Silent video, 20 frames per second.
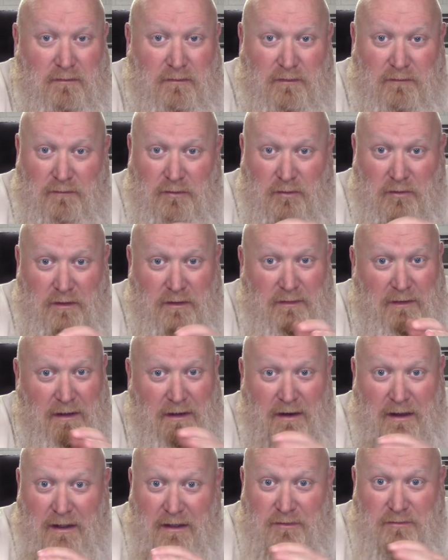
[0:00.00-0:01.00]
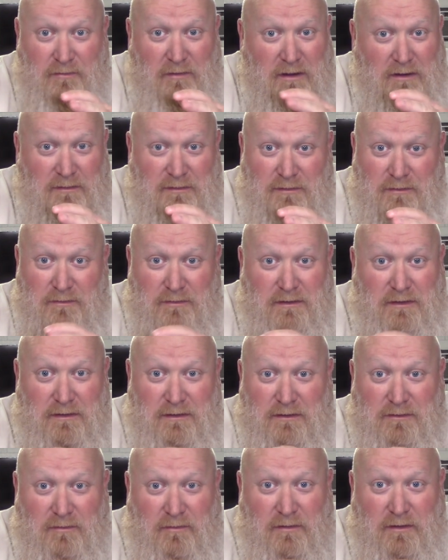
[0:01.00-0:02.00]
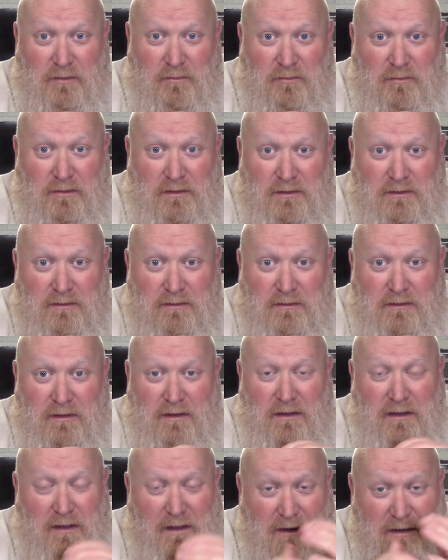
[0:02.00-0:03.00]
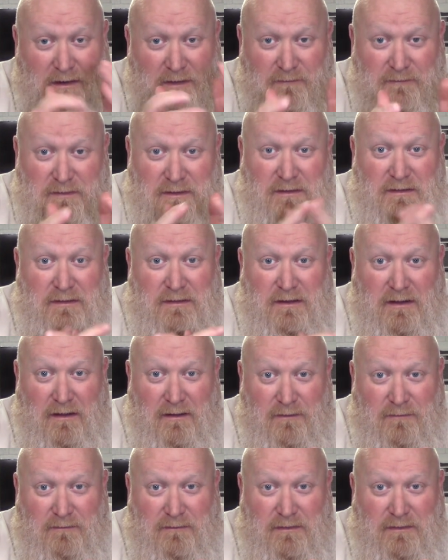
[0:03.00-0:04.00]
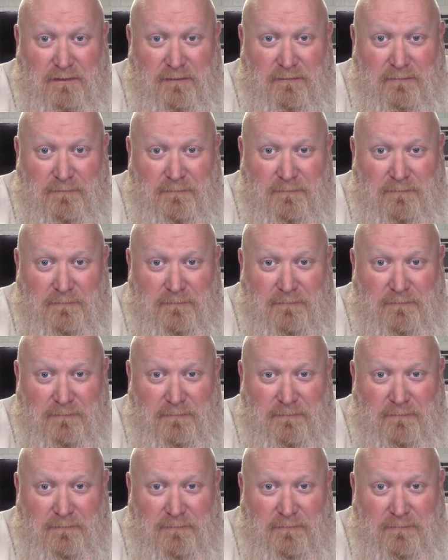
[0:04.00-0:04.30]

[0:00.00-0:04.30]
if you're in that age range, 13 to 21, I give discounts.